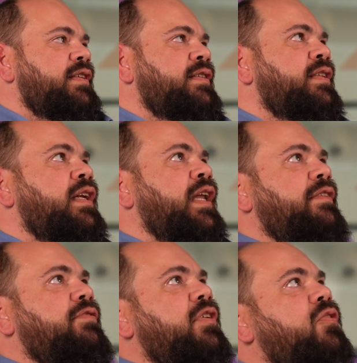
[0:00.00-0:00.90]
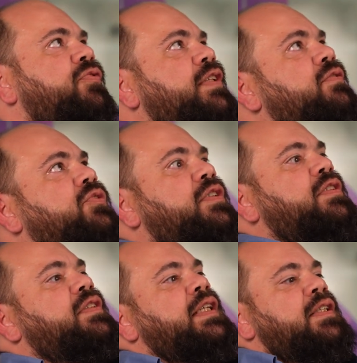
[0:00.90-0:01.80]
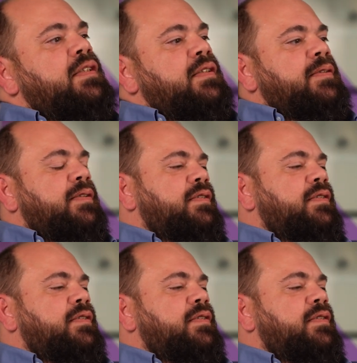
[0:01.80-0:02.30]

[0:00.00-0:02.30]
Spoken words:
the level of interest in